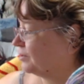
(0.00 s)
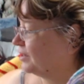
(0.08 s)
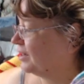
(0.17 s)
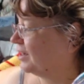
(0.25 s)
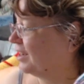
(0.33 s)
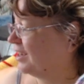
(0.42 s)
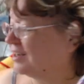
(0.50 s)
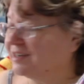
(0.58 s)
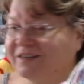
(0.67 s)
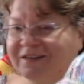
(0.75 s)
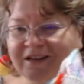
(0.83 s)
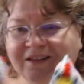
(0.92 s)
and I had
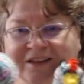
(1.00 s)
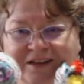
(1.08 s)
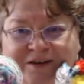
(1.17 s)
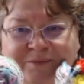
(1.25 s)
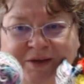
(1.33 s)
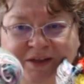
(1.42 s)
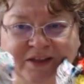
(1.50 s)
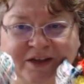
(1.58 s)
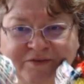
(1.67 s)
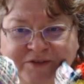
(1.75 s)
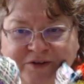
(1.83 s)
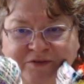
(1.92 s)
a little bit
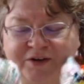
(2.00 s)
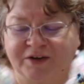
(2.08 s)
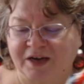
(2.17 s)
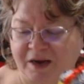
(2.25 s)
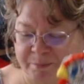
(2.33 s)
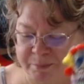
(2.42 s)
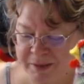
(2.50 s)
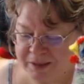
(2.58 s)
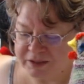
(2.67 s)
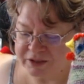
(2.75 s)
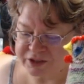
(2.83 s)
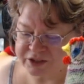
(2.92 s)
left over, not
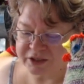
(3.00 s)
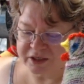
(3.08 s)
much.